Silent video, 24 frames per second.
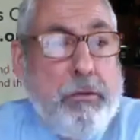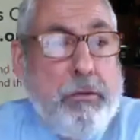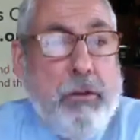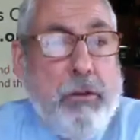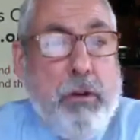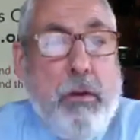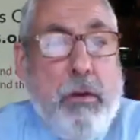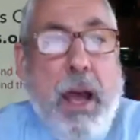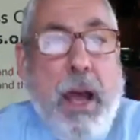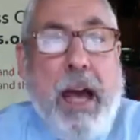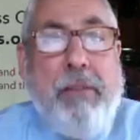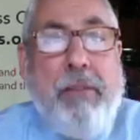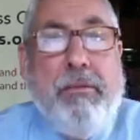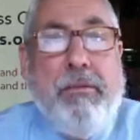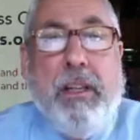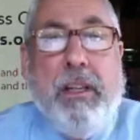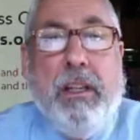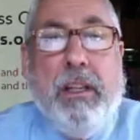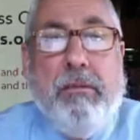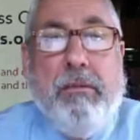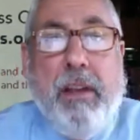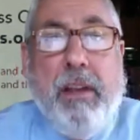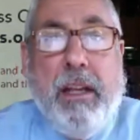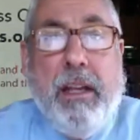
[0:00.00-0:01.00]
have an
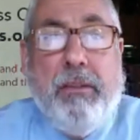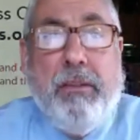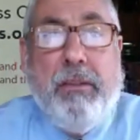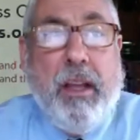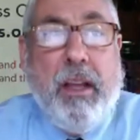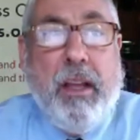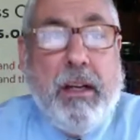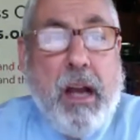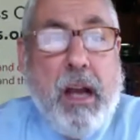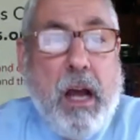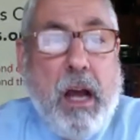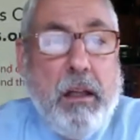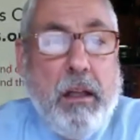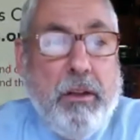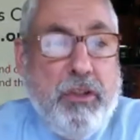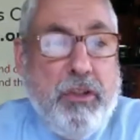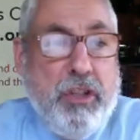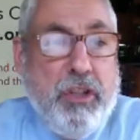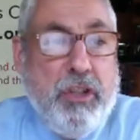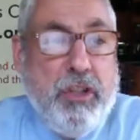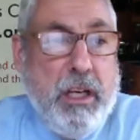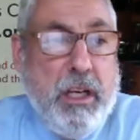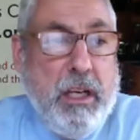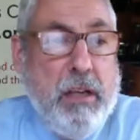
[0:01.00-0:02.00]
innovative
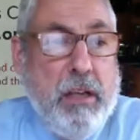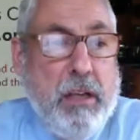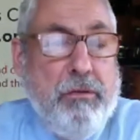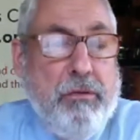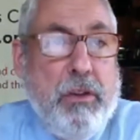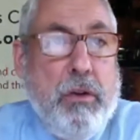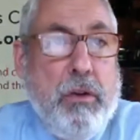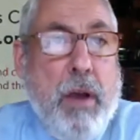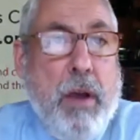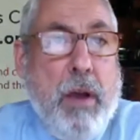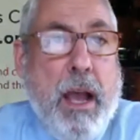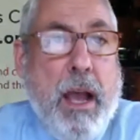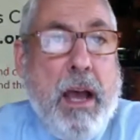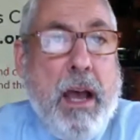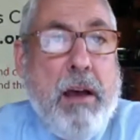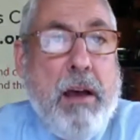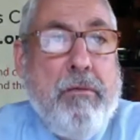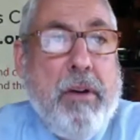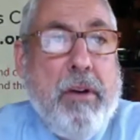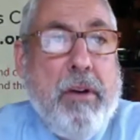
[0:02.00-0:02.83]
technology, if you have